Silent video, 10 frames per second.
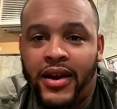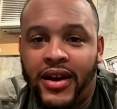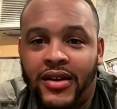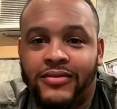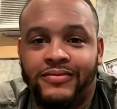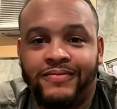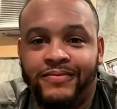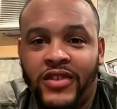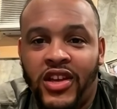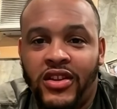But uh,
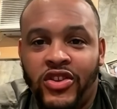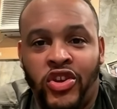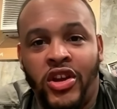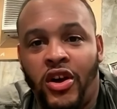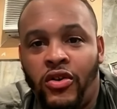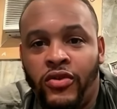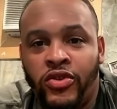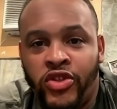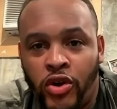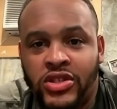you, you know,
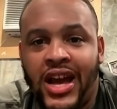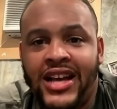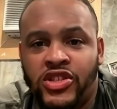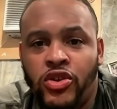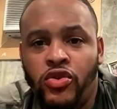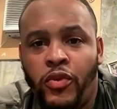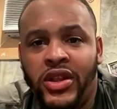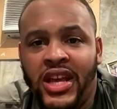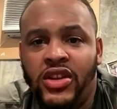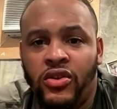those guys do and
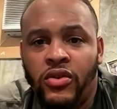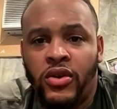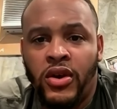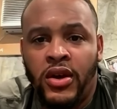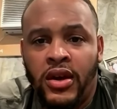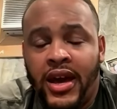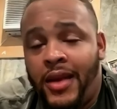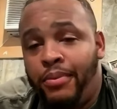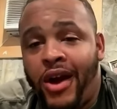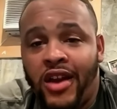what they do,
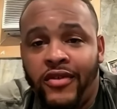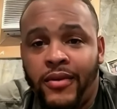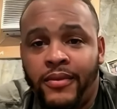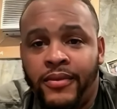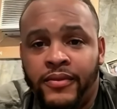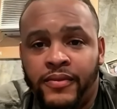and I'm proud of them.